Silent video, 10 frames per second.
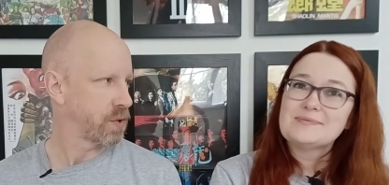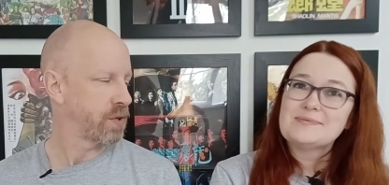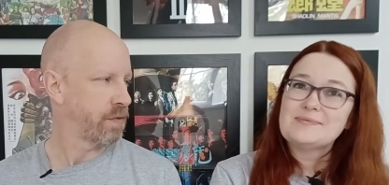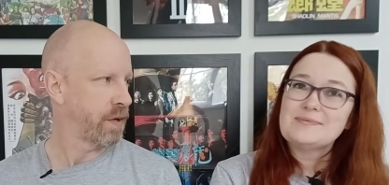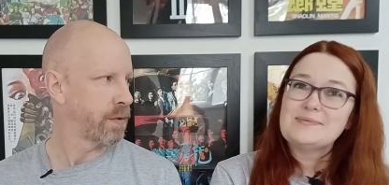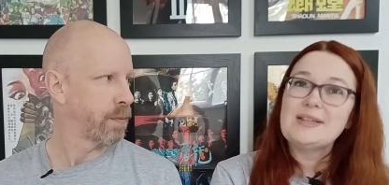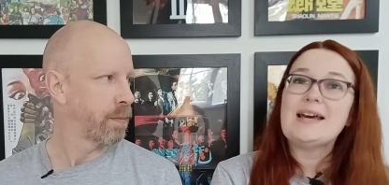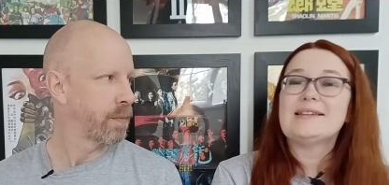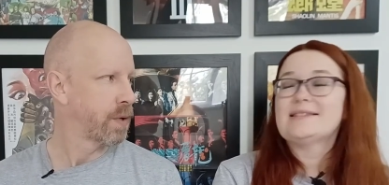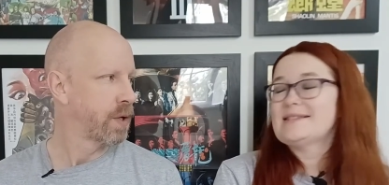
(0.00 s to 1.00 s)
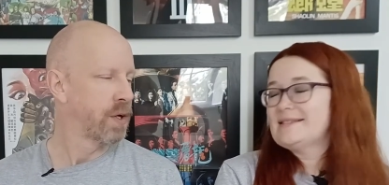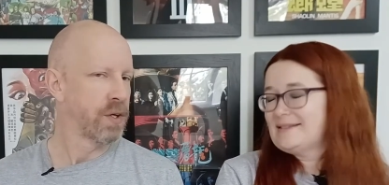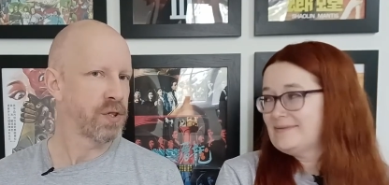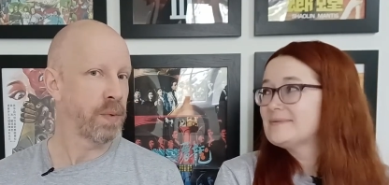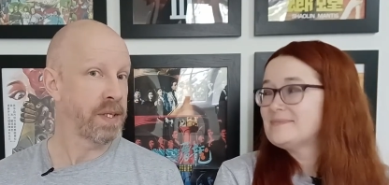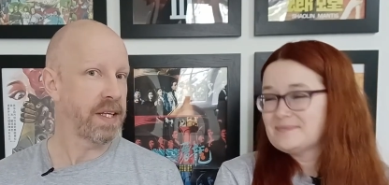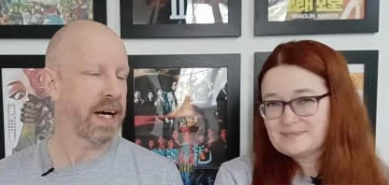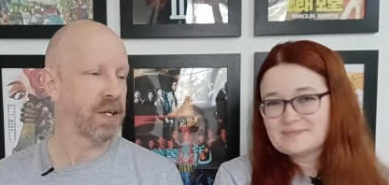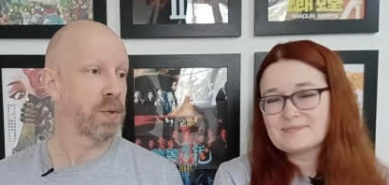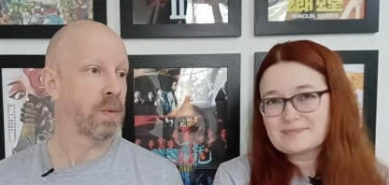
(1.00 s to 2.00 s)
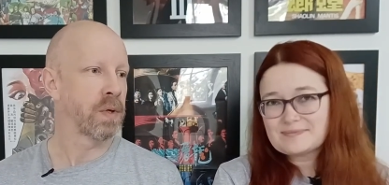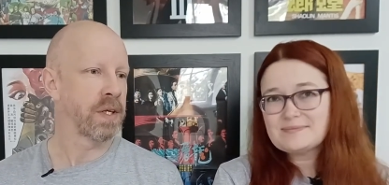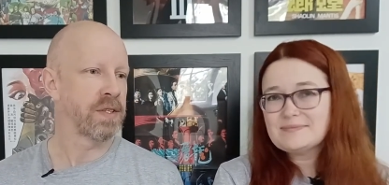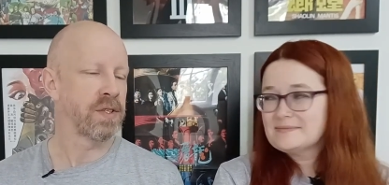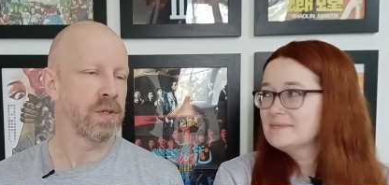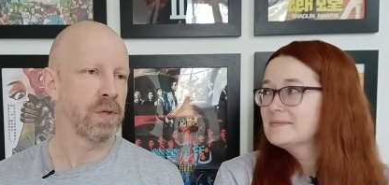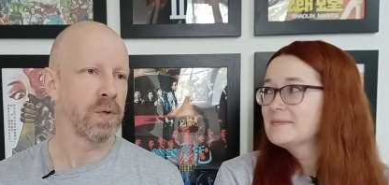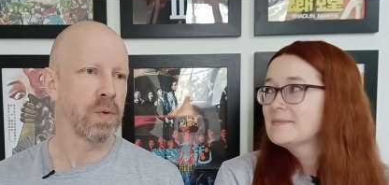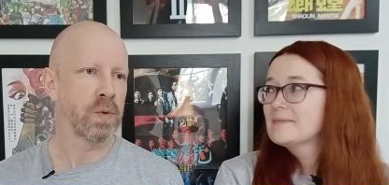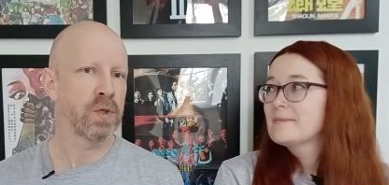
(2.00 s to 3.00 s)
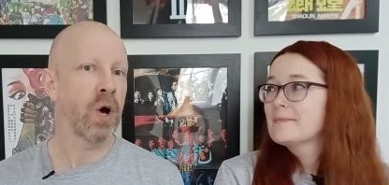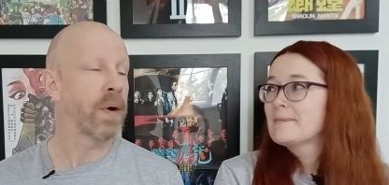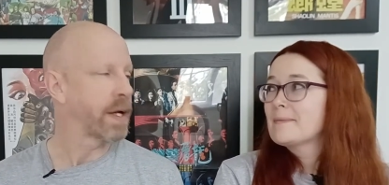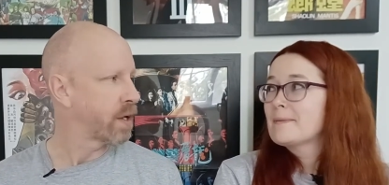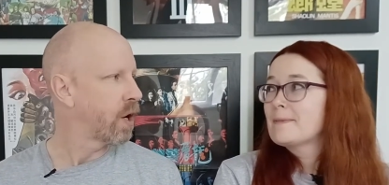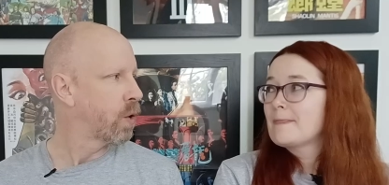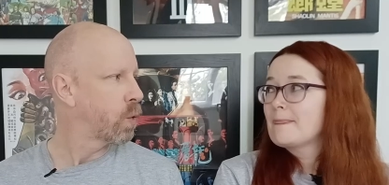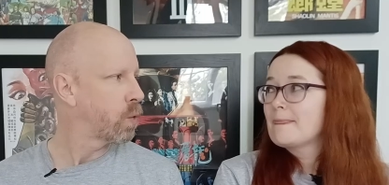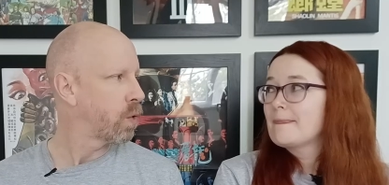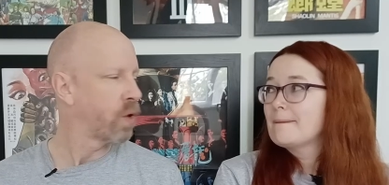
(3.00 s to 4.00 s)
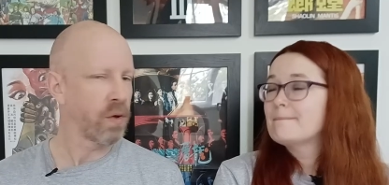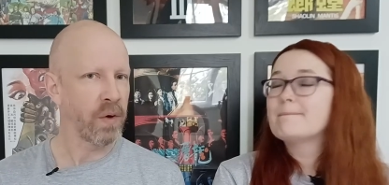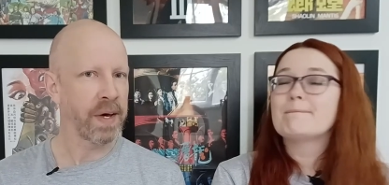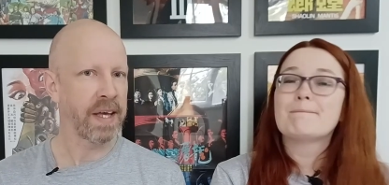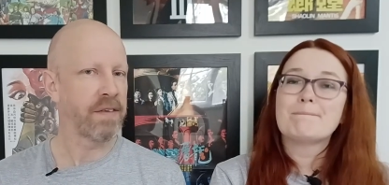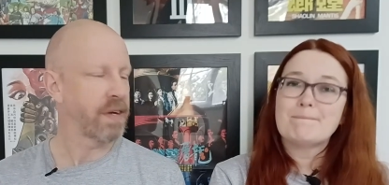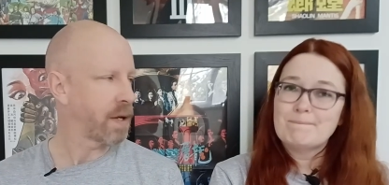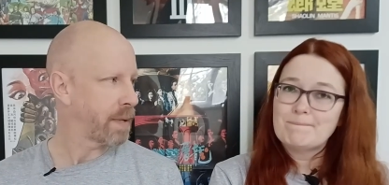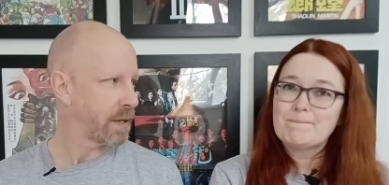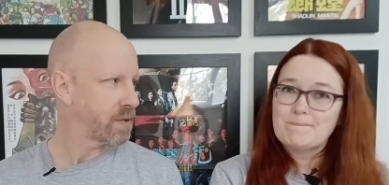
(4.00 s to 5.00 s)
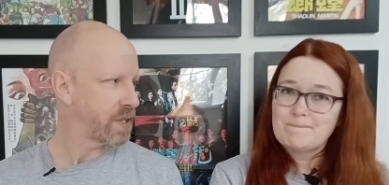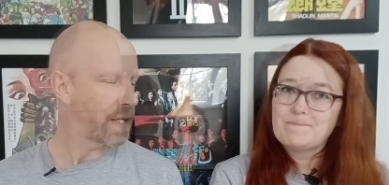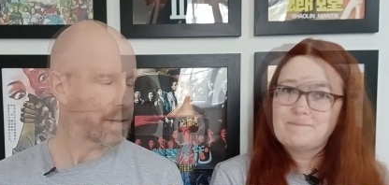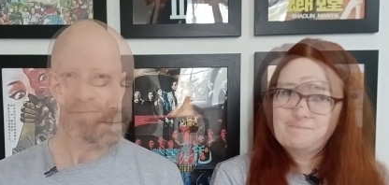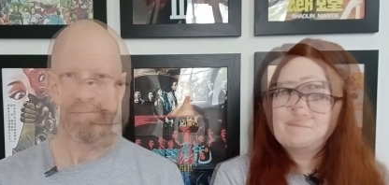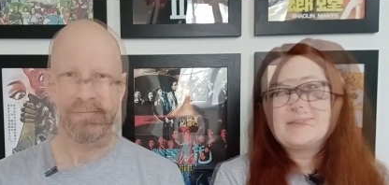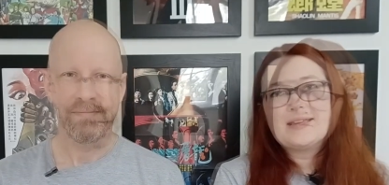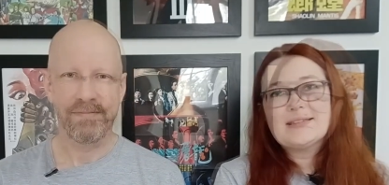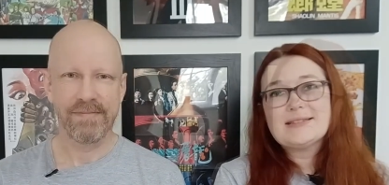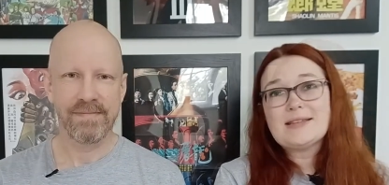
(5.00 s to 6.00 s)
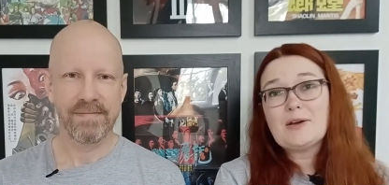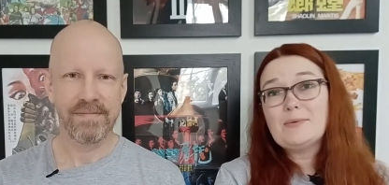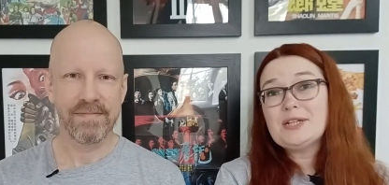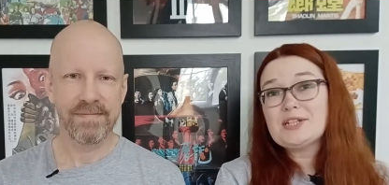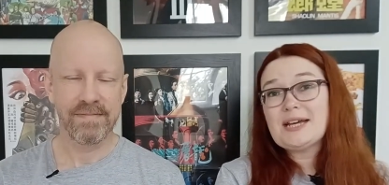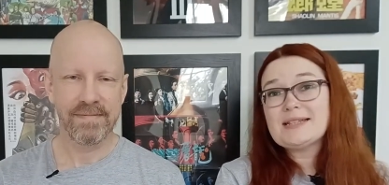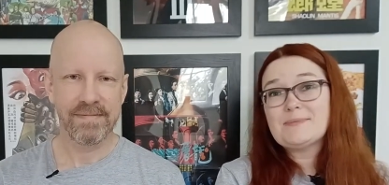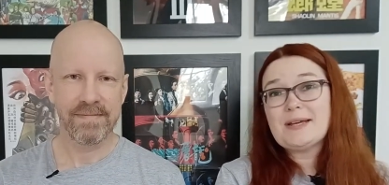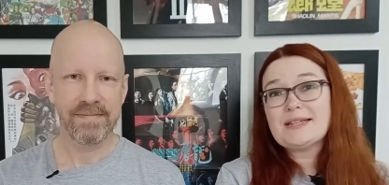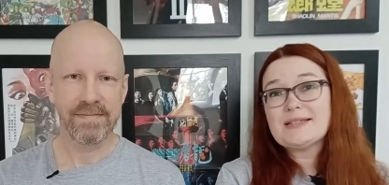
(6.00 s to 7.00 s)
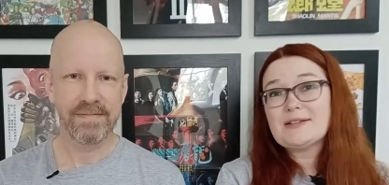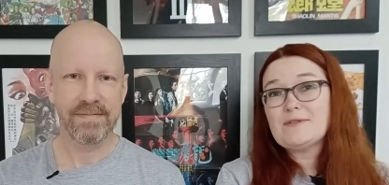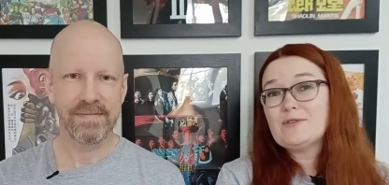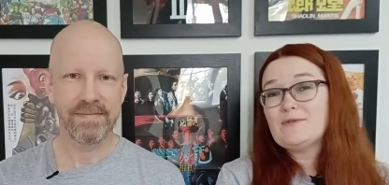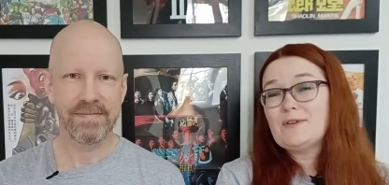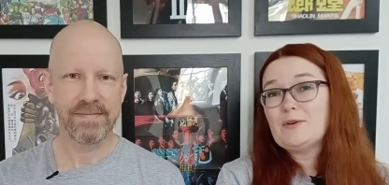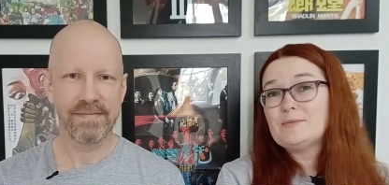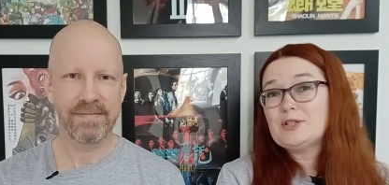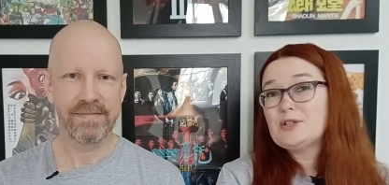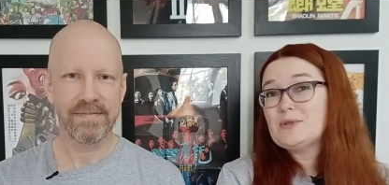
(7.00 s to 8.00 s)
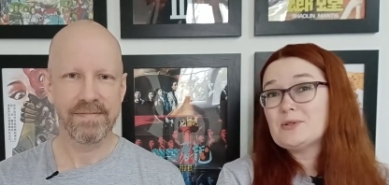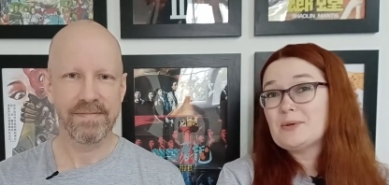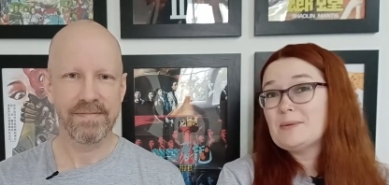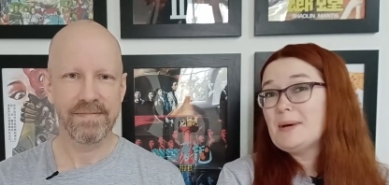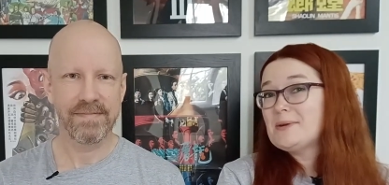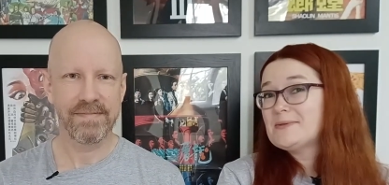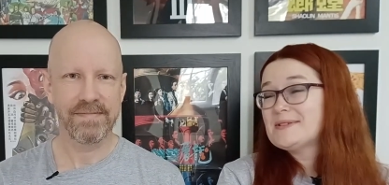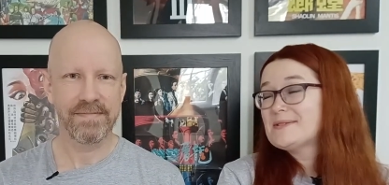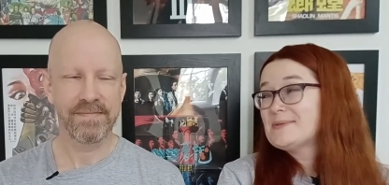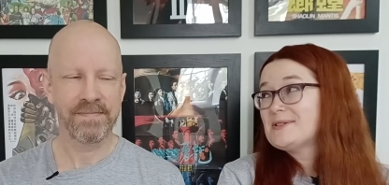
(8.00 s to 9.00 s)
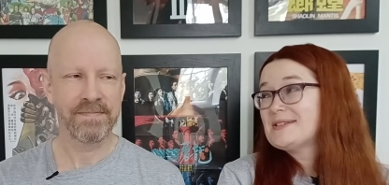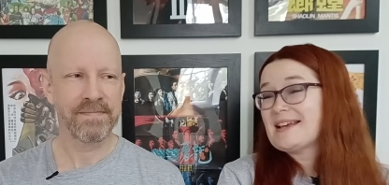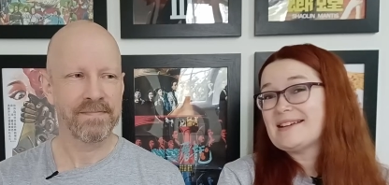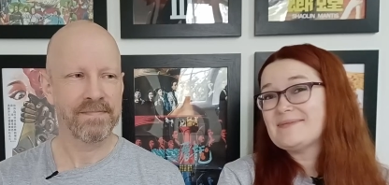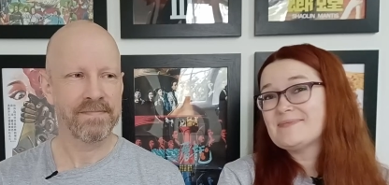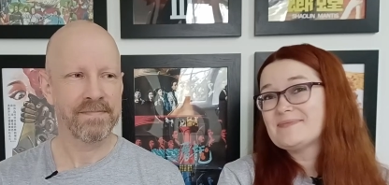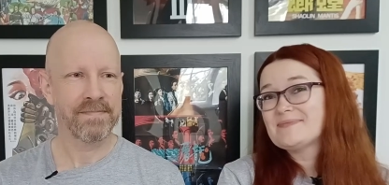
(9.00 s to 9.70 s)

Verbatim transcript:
Speaker 1: watched the film. Yes. So we did that because we wanted to go in cold, not knowing mm. anything about it.
Speaker 2: So, which aspects of the film did you enjoy the most, would you say?